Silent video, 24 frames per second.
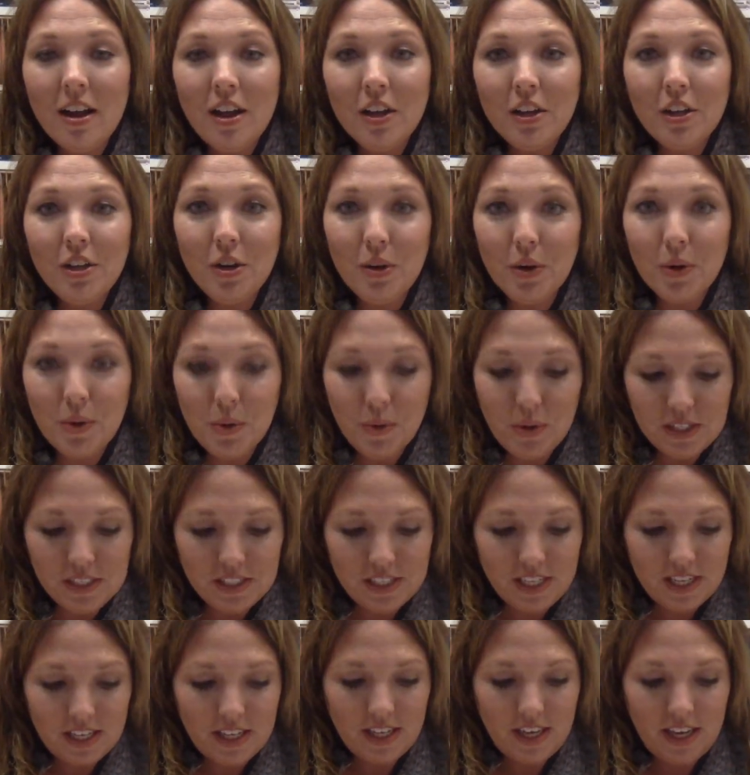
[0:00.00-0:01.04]
you're going
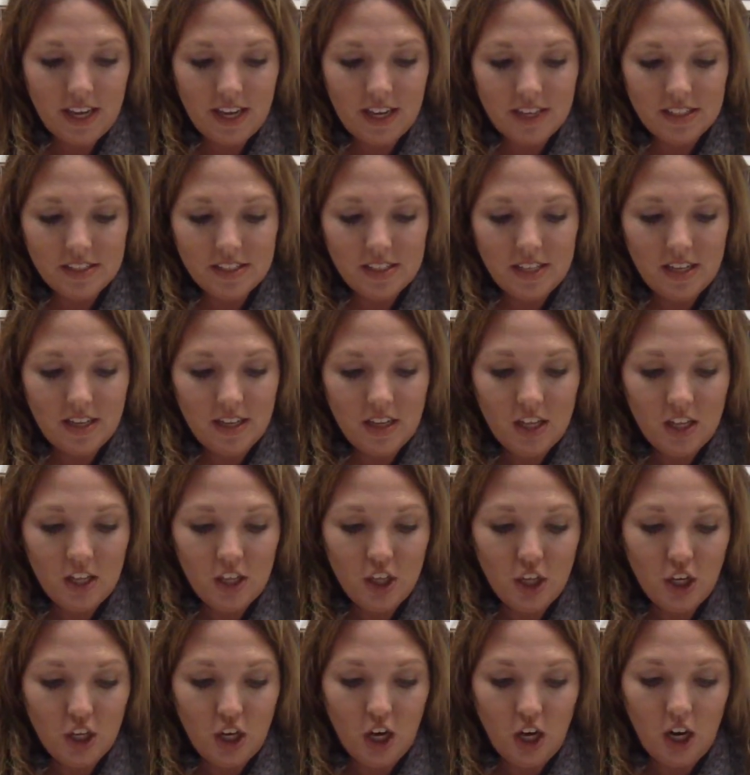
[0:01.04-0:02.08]
to get
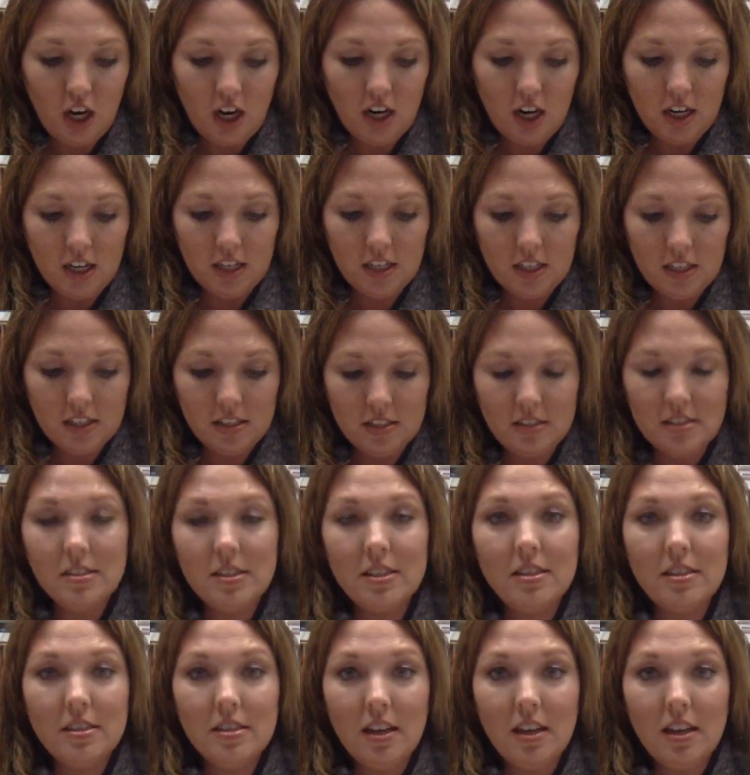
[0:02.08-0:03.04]
the cards,